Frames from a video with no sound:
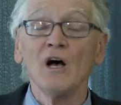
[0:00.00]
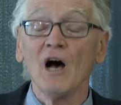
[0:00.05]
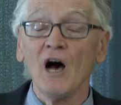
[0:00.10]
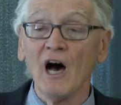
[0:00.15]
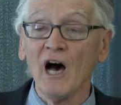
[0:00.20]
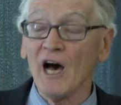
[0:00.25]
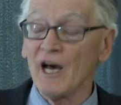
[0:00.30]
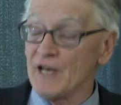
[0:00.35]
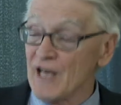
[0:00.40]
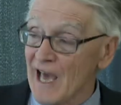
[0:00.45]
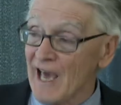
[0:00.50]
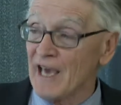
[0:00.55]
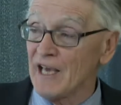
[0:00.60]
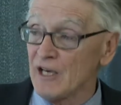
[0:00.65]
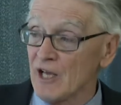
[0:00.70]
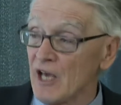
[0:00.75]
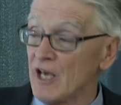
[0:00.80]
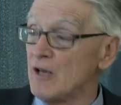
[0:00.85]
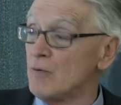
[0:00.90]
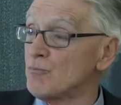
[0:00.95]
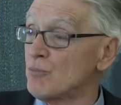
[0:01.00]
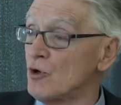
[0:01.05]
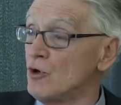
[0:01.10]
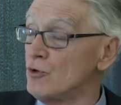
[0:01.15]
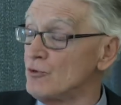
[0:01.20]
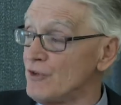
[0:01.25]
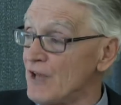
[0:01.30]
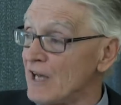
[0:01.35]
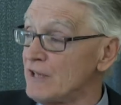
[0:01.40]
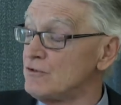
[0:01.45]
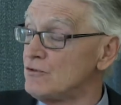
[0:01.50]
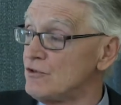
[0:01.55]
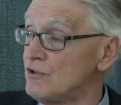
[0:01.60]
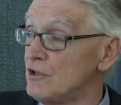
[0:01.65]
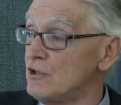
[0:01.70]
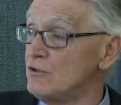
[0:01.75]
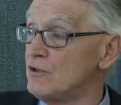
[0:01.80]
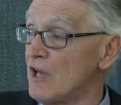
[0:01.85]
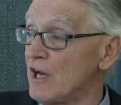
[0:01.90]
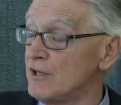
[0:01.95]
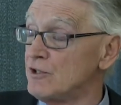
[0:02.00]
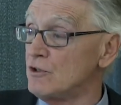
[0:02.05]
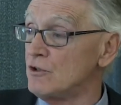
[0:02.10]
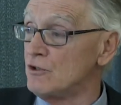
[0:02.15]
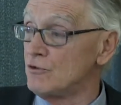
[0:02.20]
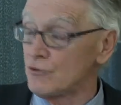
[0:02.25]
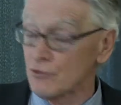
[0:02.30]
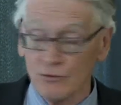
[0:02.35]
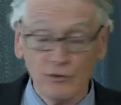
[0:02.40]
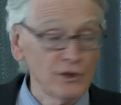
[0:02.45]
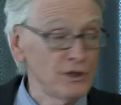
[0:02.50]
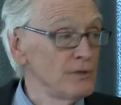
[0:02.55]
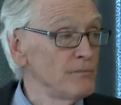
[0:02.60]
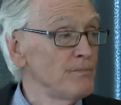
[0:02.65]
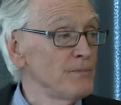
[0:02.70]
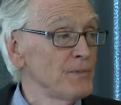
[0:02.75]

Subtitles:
on 8 April 1993